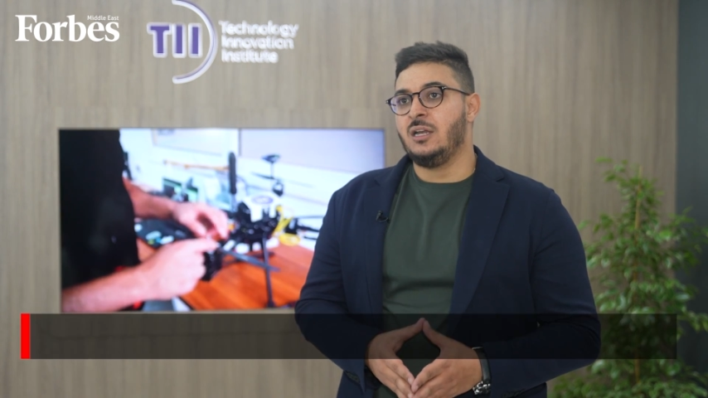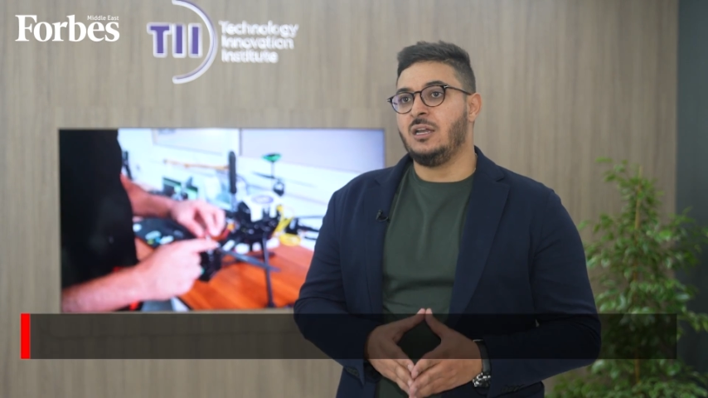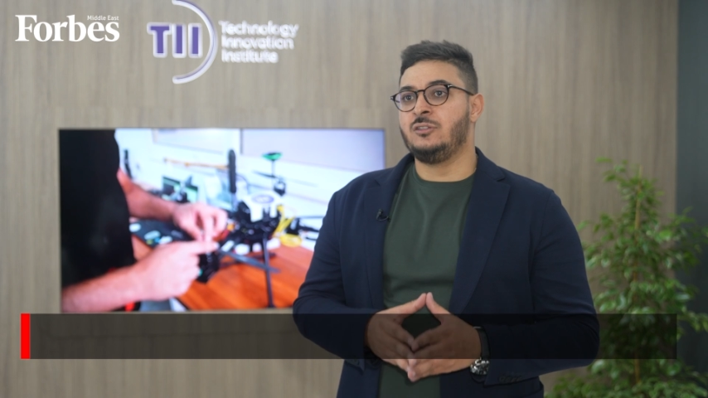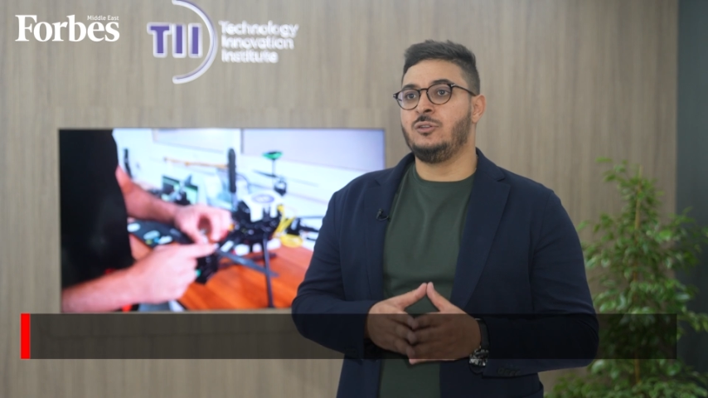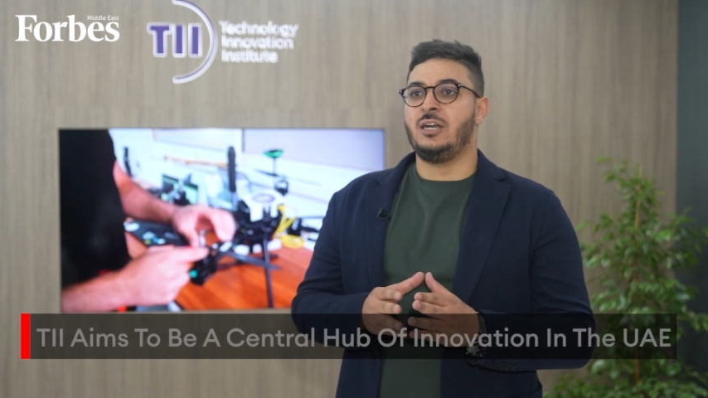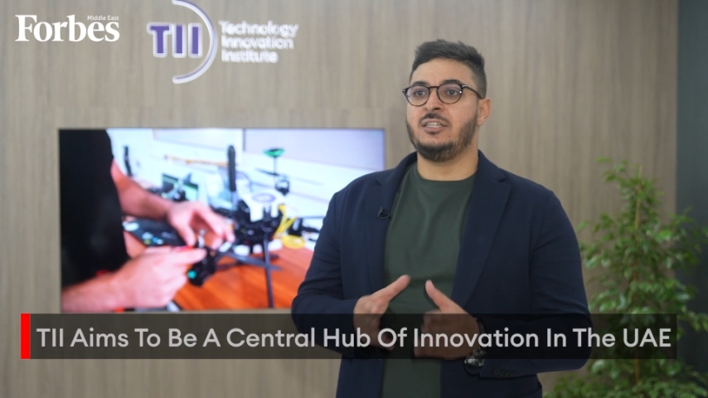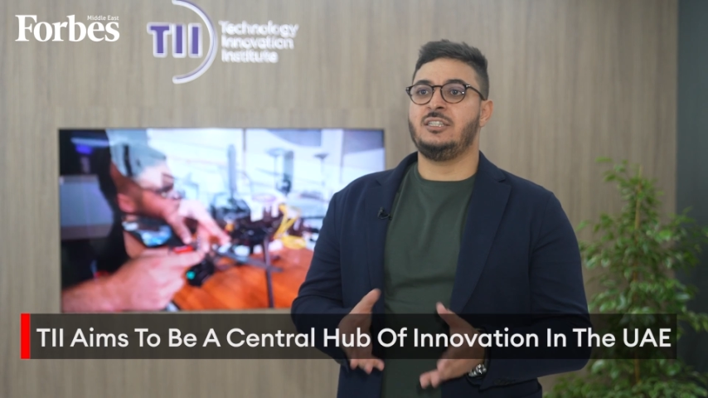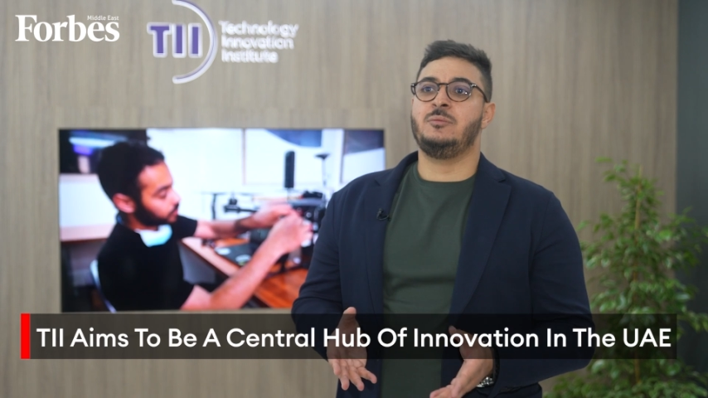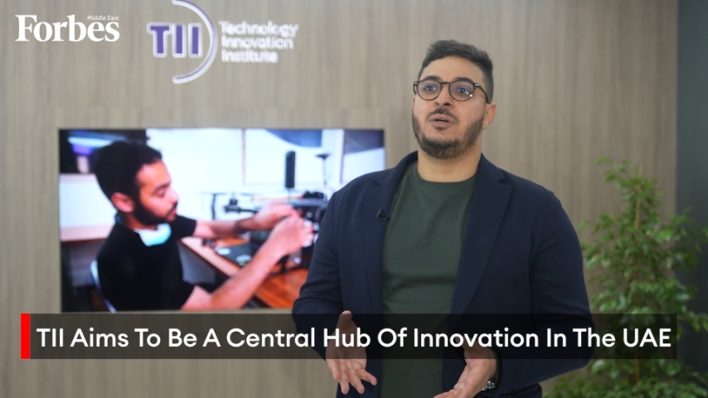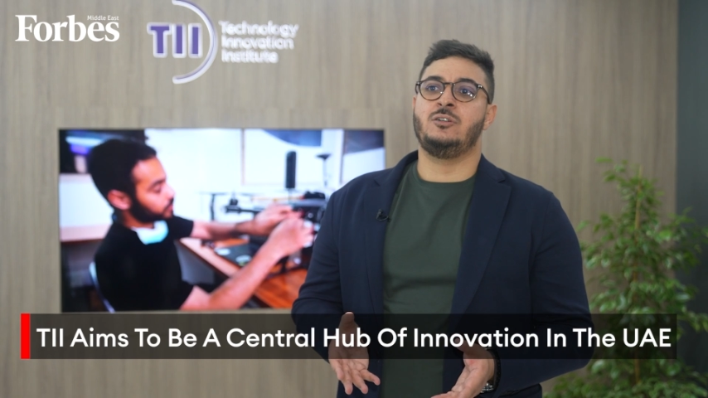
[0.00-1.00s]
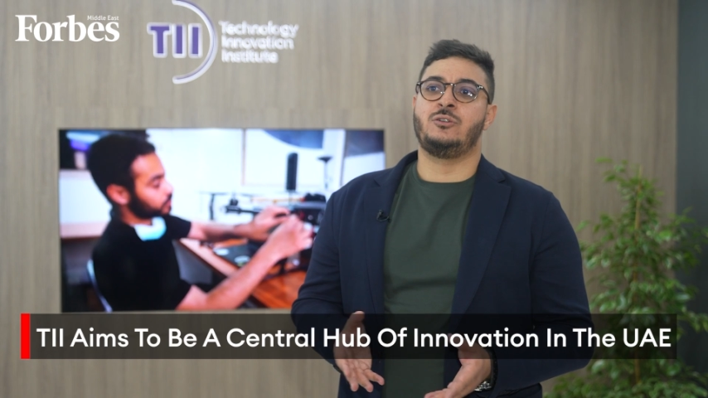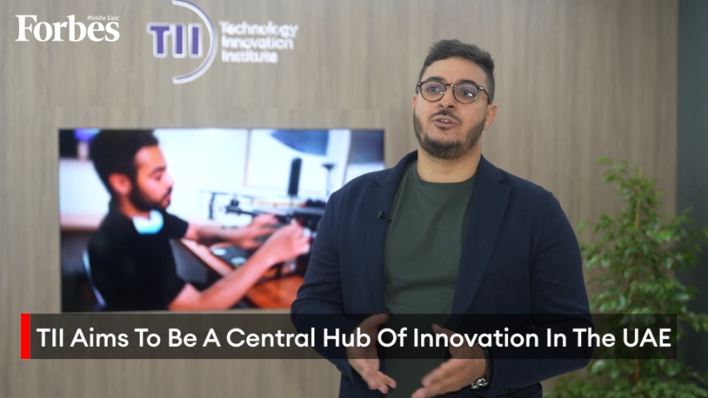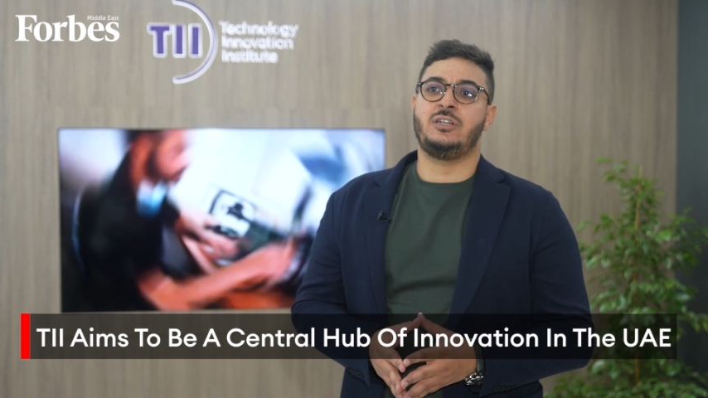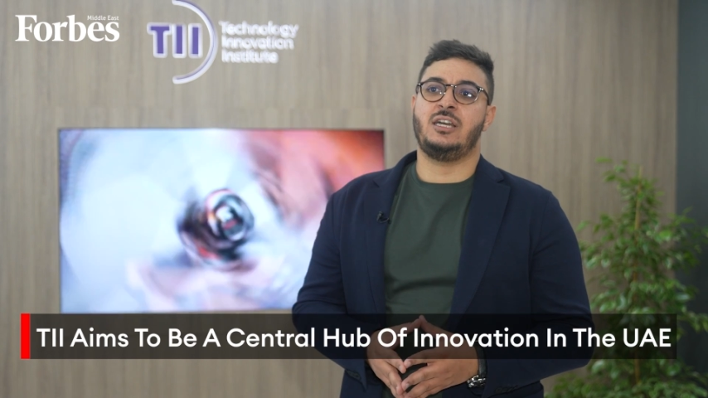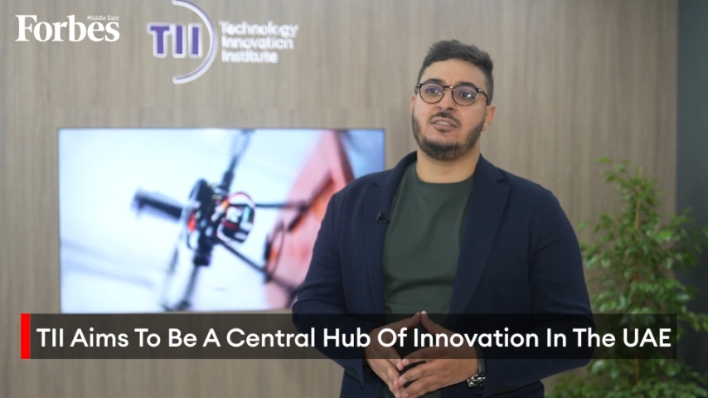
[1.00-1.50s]
And the idea by
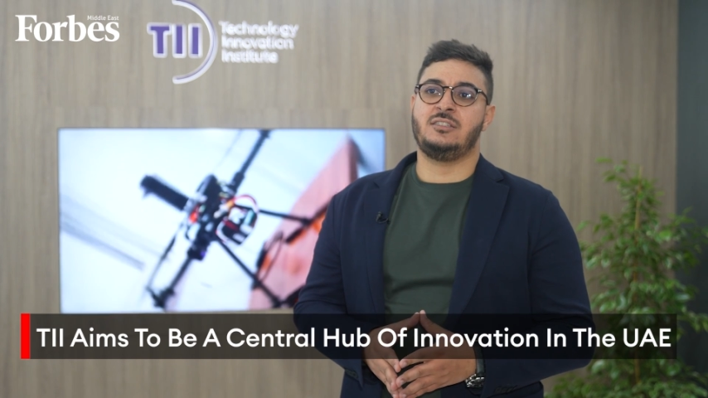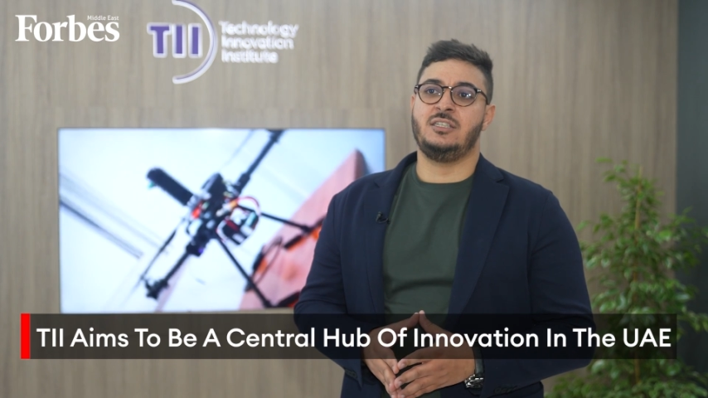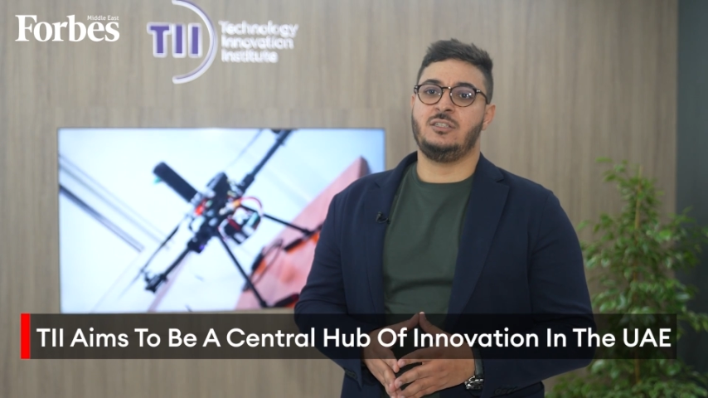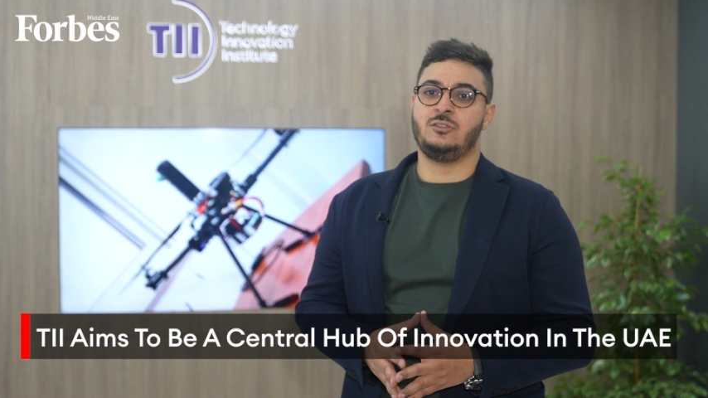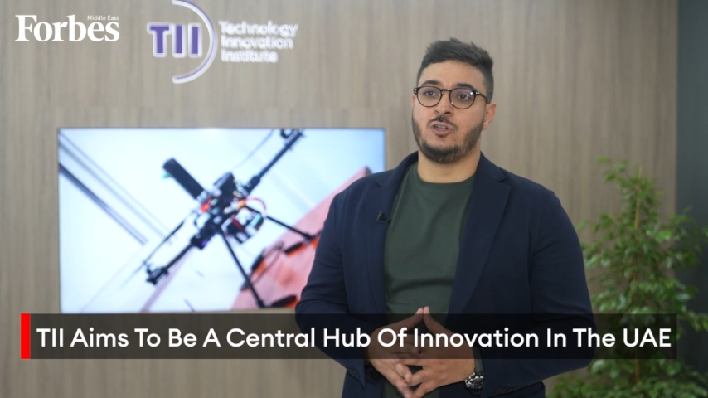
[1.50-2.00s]
organizing